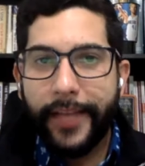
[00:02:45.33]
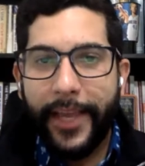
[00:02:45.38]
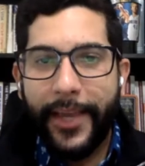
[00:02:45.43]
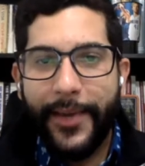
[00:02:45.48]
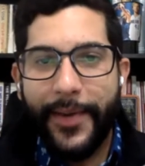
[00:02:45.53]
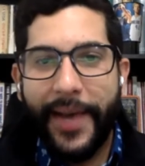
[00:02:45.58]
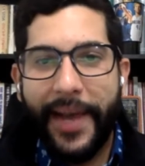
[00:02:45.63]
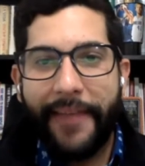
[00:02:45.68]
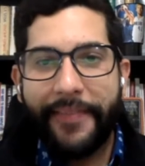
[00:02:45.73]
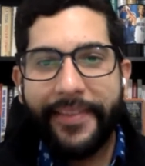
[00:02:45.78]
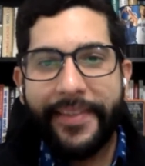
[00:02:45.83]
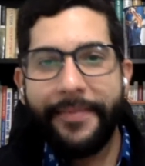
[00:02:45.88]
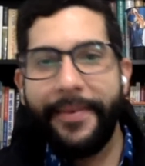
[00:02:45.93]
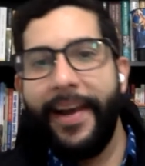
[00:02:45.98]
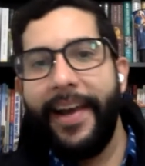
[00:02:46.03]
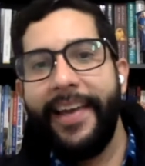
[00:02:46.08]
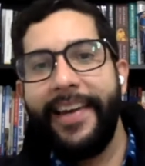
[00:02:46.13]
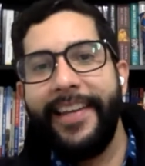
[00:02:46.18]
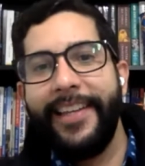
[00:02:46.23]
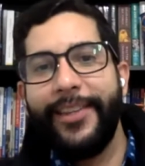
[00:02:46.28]
that you have to
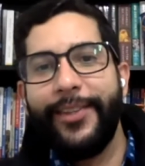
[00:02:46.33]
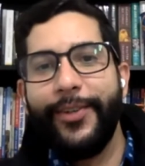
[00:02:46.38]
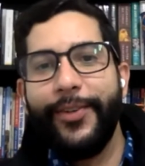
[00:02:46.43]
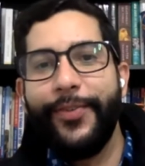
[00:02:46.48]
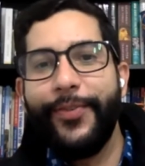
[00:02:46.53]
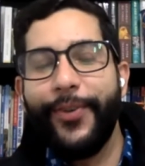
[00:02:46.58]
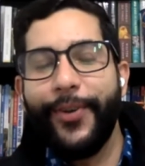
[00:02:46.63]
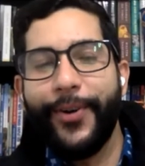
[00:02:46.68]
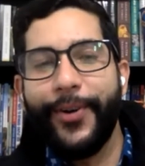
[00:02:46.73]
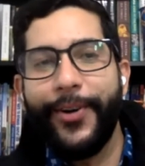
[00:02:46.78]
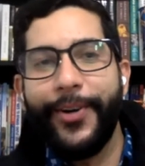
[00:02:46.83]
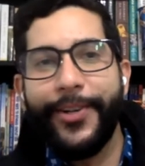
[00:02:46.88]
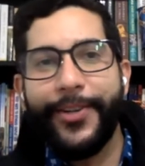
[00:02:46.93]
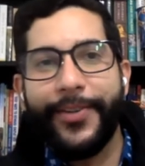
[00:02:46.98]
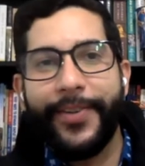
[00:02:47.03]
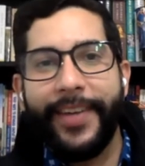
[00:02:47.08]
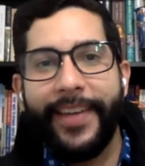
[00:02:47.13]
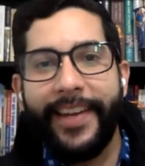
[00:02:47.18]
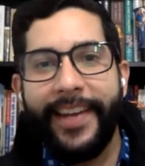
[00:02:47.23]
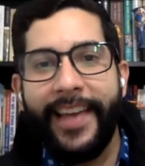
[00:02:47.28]
divide into
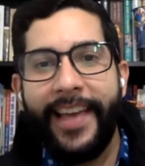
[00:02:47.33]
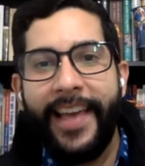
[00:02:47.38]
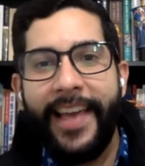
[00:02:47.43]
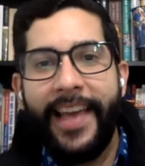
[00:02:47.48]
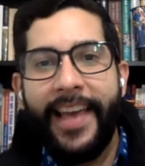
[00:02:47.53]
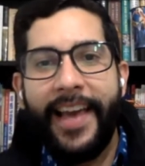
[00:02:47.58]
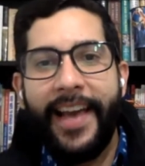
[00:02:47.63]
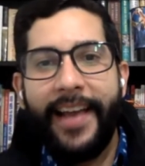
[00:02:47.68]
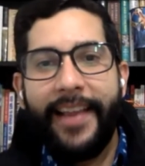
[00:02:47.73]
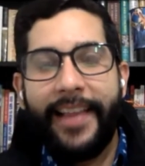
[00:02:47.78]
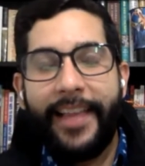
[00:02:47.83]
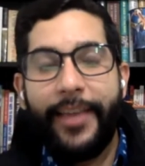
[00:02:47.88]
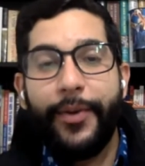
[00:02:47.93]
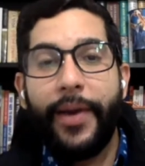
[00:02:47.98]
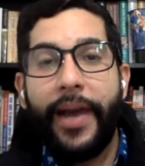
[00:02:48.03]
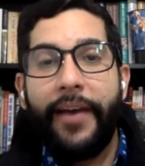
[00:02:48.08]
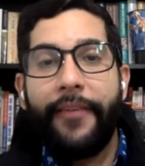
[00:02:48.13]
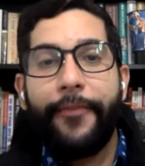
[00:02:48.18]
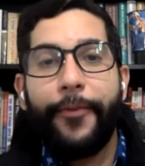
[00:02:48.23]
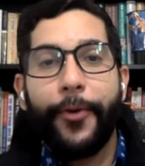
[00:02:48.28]
400, that you
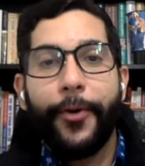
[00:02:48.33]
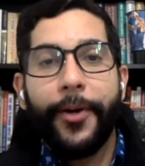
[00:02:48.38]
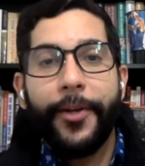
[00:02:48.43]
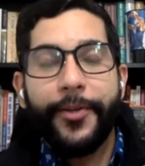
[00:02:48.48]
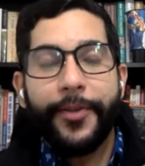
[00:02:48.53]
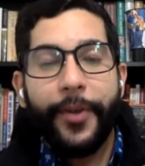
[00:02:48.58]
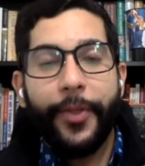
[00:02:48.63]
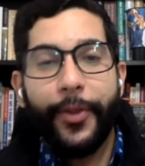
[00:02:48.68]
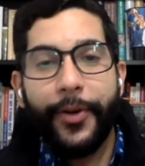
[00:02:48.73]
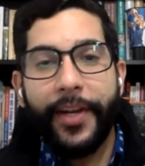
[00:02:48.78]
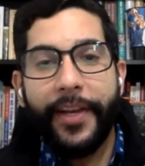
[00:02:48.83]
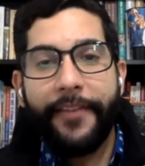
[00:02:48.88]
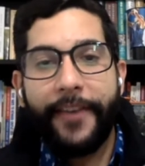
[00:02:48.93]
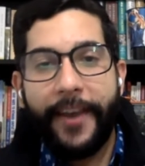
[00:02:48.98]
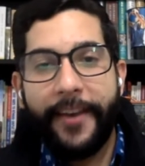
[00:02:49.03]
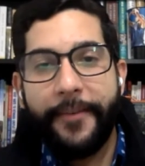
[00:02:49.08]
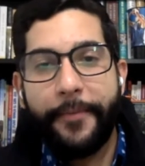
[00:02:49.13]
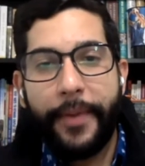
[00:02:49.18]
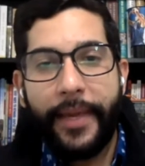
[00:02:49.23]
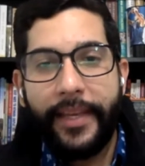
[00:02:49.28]
have
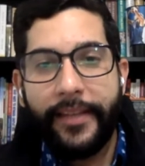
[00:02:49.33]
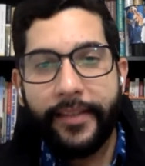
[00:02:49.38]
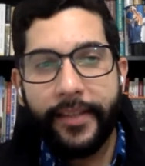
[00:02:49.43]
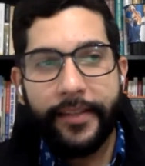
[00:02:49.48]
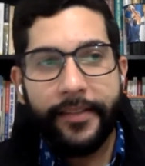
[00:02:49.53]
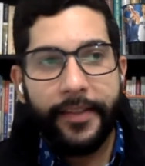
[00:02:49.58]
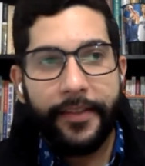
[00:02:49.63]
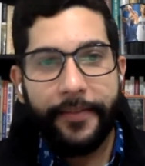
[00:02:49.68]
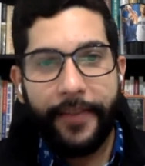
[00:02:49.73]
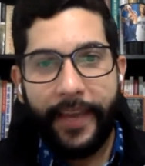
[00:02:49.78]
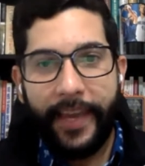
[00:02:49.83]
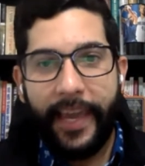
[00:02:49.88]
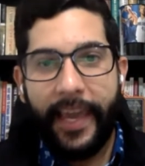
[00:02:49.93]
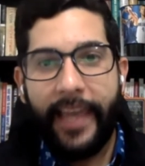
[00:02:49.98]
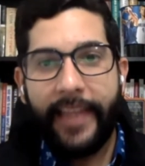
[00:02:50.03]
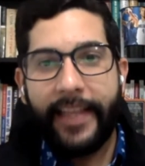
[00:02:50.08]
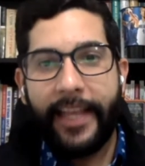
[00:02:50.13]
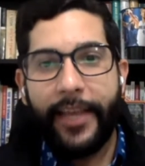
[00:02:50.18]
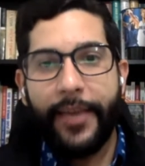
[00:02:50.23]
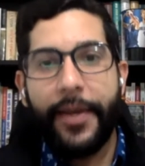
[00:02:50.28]
435 pieces of a
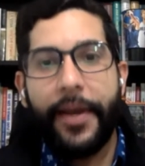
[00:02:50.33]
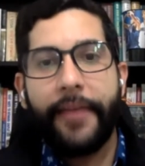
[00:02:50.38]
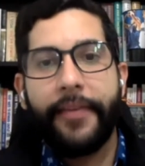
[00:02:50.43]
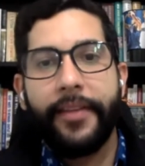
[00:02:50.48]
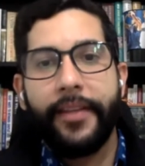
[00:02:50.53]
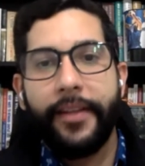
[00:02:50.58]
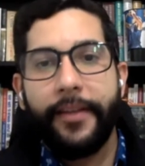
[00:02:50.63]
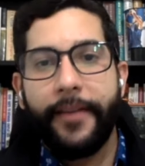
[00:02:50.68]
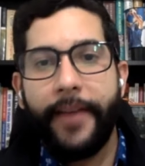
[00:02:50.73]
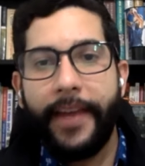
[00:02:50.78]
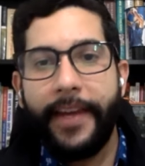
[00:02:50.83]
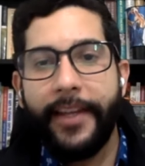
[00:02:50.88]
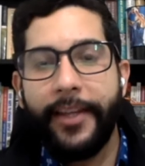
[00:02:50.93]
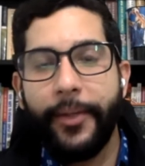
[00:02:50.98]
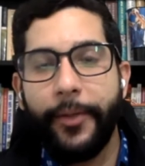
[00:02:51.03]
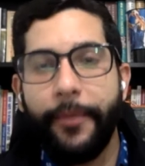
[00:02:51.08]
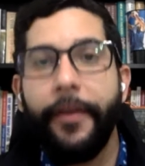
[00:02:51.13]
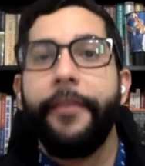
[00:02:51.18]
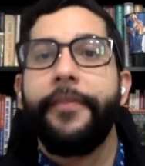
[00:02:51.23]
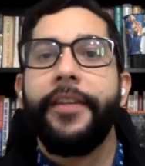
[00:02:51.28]
cake that you have to divide into
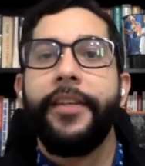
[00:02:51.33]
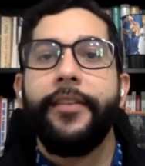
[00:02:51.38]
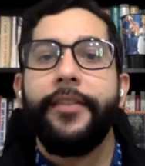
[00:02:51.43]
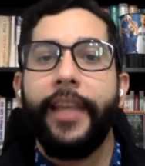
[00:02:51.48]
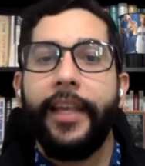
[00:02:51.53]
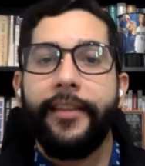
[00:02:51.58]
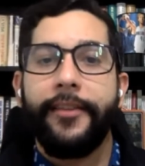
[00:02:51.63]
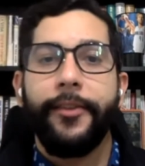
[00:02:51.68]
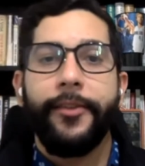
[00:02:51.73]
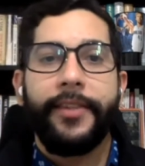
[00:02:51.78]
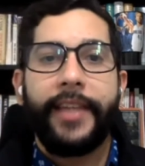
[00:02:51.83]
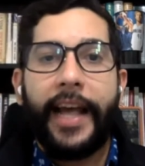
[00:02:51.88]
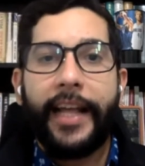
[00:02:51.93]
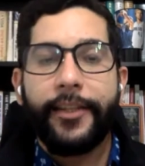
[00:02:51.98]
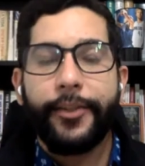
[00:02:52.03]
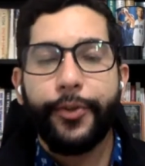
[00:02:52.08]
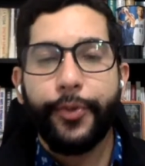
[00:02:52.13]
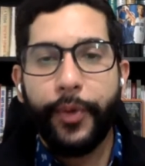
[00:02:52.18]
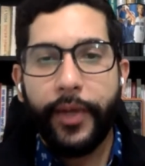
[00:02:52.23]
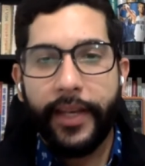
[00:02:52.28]
50 states. So
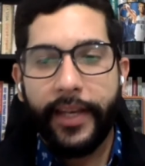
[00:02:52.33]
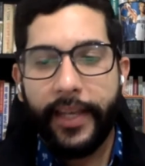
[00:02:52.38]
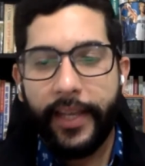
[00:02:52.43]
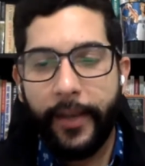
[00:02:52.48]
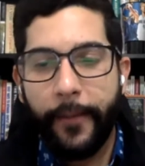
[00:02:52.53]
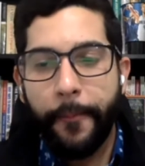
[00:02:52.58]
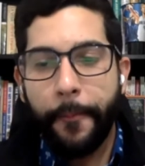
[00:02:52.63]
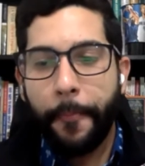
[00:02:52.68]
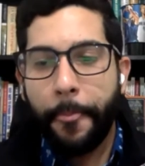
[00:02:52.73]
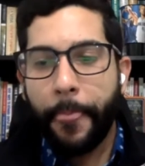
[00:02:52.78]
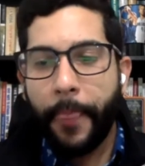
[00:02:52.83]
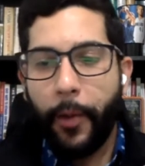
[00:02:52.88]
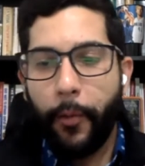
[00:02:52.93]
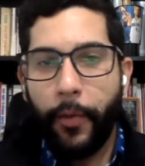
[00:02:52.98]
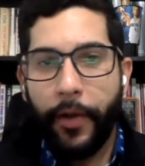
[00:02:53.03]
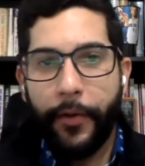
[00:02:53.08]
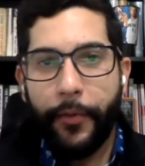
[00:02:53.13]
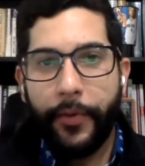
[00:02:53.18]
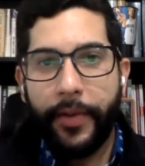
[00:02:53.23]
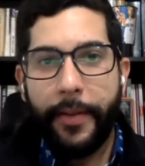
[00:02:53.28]
that's really
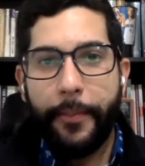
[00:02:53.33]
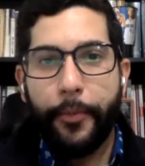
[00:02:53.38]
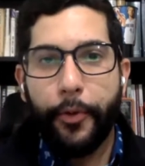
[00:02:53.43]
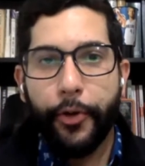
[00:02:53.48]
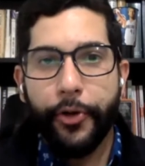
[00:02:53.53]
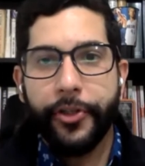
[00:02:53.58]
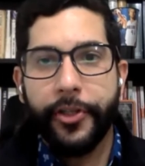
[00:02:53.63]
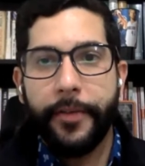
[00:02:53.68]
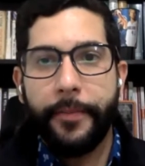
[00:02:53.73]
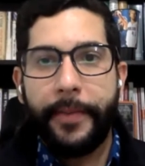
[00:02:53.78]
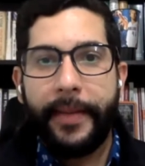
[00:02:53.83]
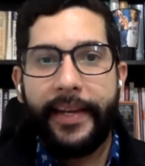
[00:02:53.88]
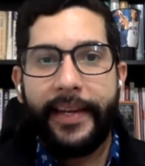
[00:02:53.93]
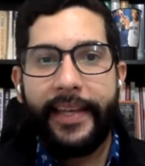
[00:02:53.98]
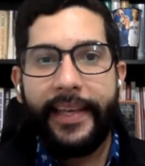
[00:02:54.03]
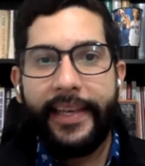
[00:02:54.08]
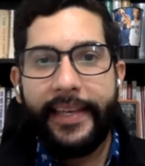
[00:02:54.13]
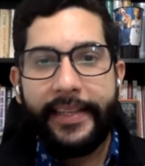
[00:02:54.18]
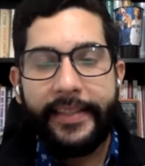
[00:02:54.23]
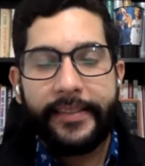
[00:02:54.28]
what reapportionment
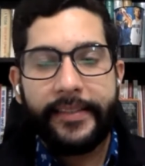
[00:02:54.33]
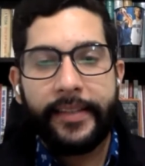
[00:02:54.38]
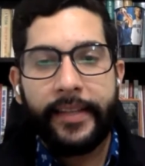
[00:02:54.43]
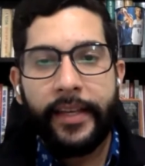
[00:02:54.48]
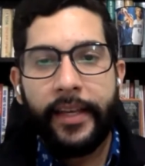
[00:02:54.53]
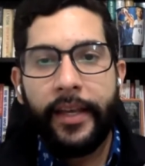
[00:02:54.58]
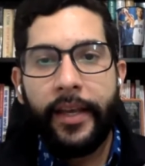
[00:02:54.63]
is.